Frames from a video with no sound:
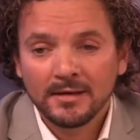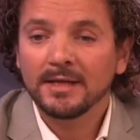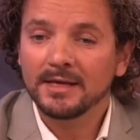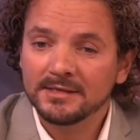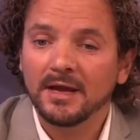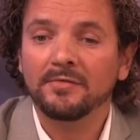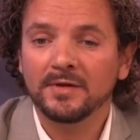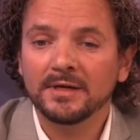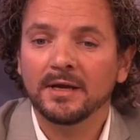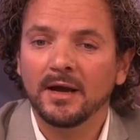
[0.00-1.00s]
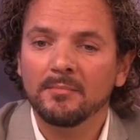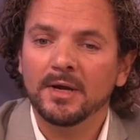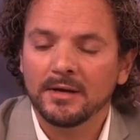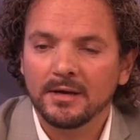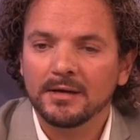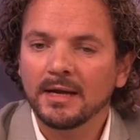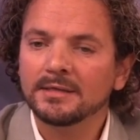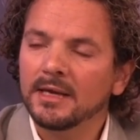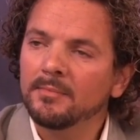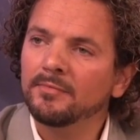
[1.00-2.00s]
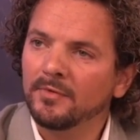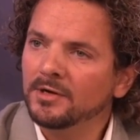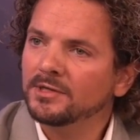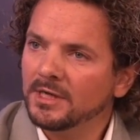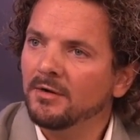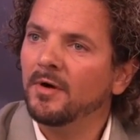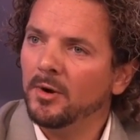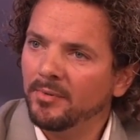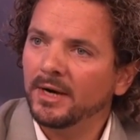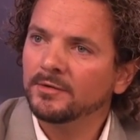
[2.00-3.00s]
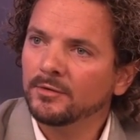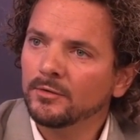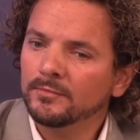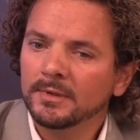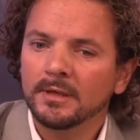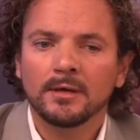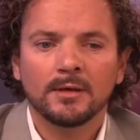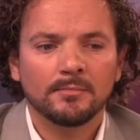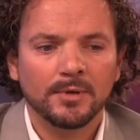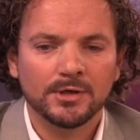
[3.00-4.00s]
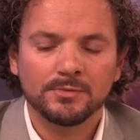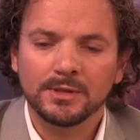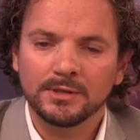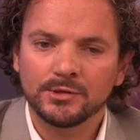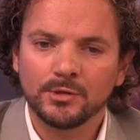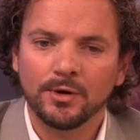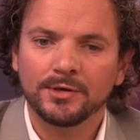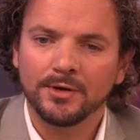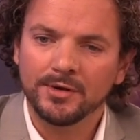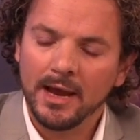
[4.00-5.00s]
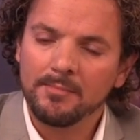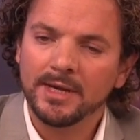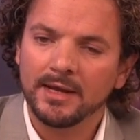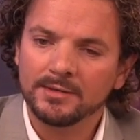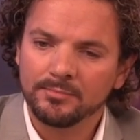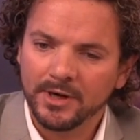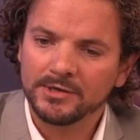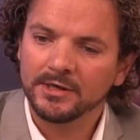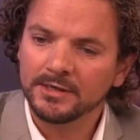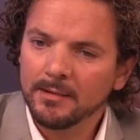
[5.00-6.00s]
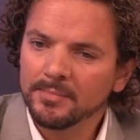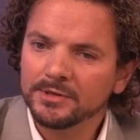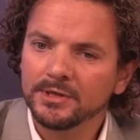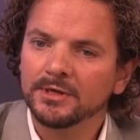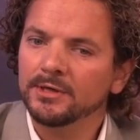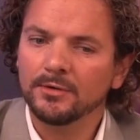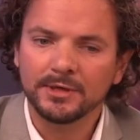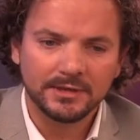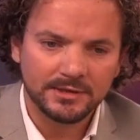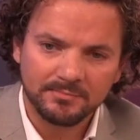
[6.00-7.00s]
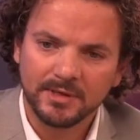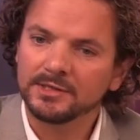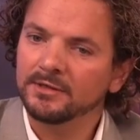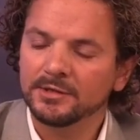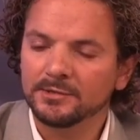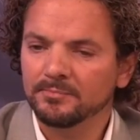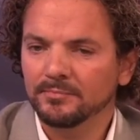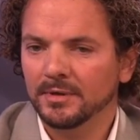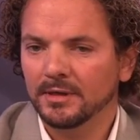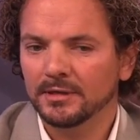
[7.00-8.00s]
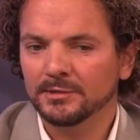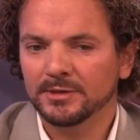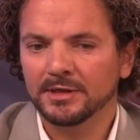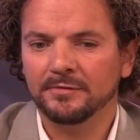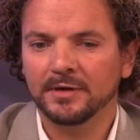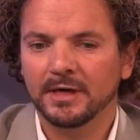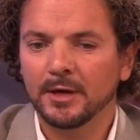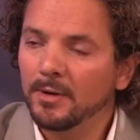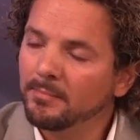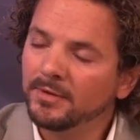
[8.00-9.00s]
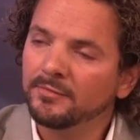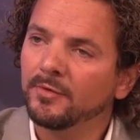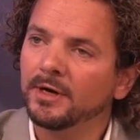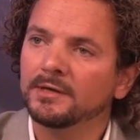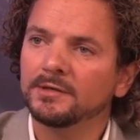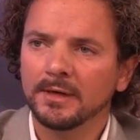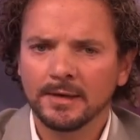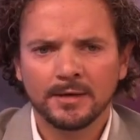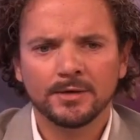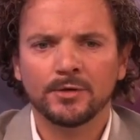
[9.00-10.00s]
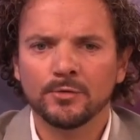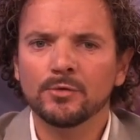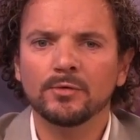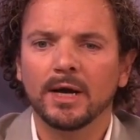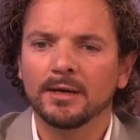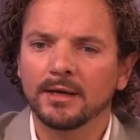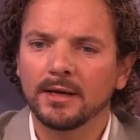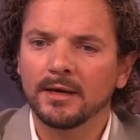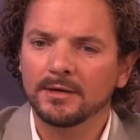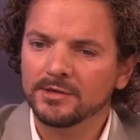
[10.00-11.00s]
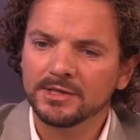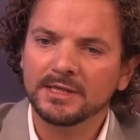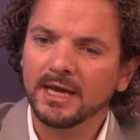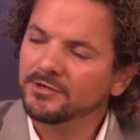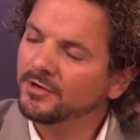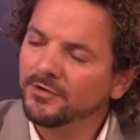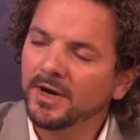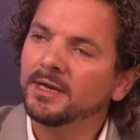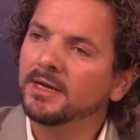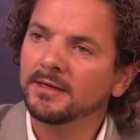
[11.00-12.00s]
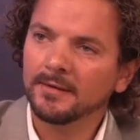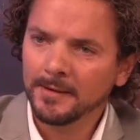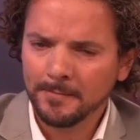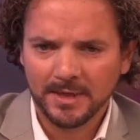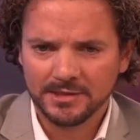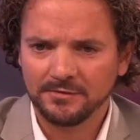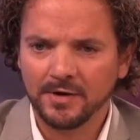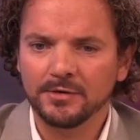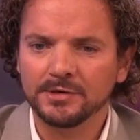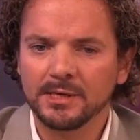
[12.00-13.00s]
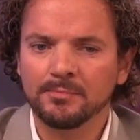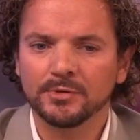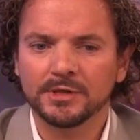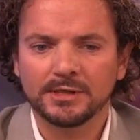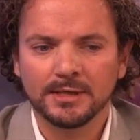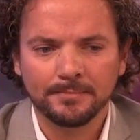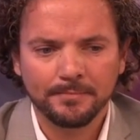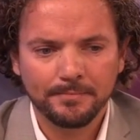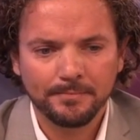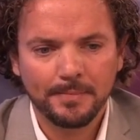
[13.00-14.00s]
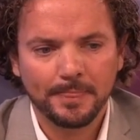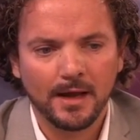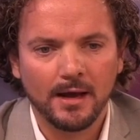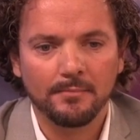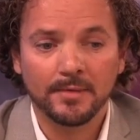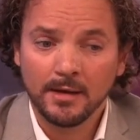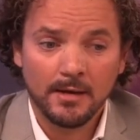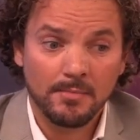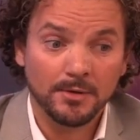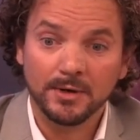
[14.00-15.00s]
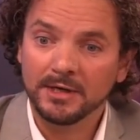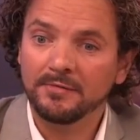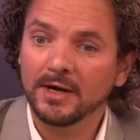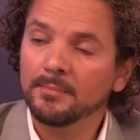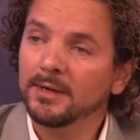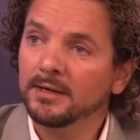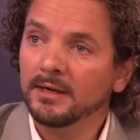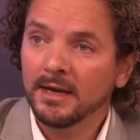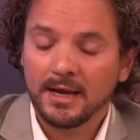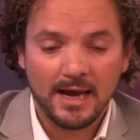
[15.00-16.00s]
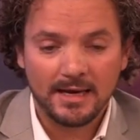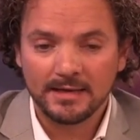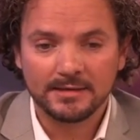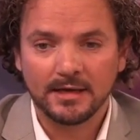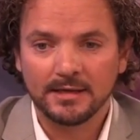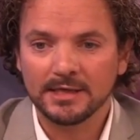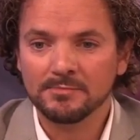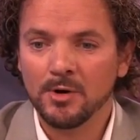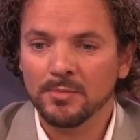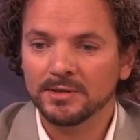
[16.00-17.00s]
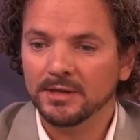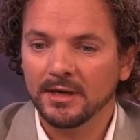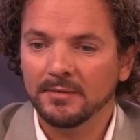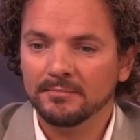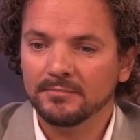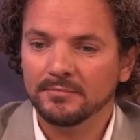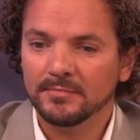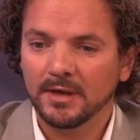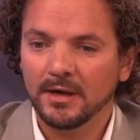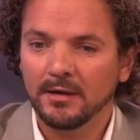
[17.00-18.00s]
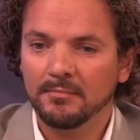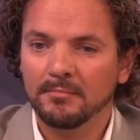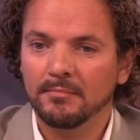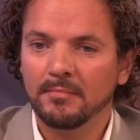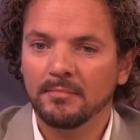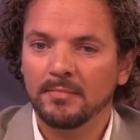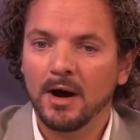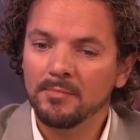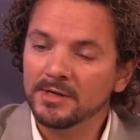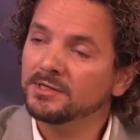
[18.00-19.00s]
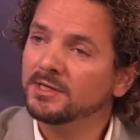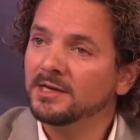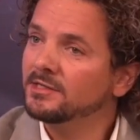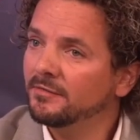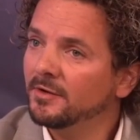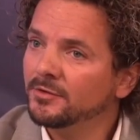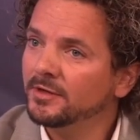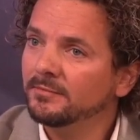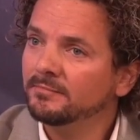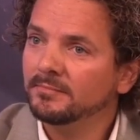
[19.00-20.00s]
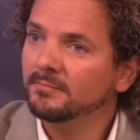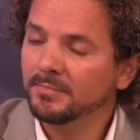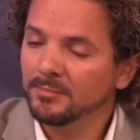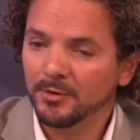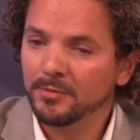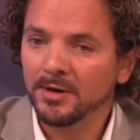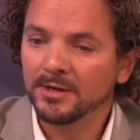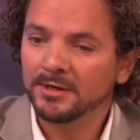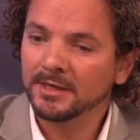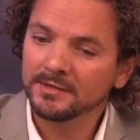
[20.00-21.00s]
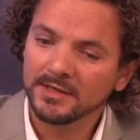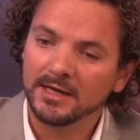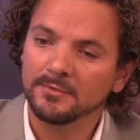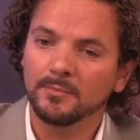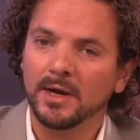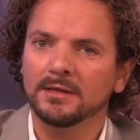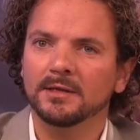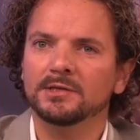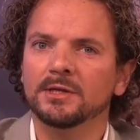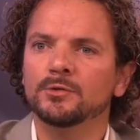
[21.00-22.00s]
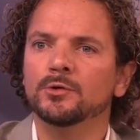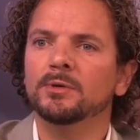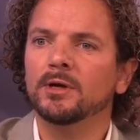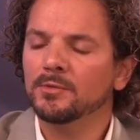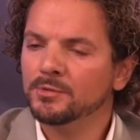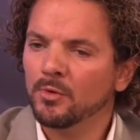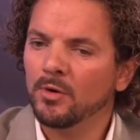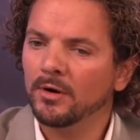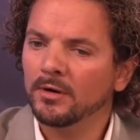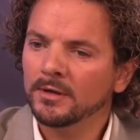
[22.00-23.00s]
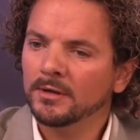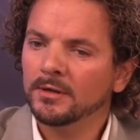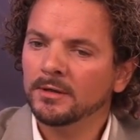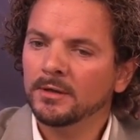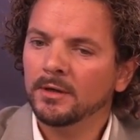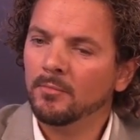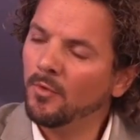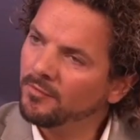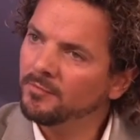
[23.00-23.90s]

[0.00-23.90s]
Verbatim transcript: That's definitely um, a, a next step. For us, it's now very practical because we store it under ambient pressure and temperature. You don't need speci uh, specific equipment for it. The crew can, uh, doesn't need extra training. It's a very simple system um, that we're developing. And at, at this moment, um, um, our business case is the Filtree. People earn money on it. And when the C O two becomes more, more of a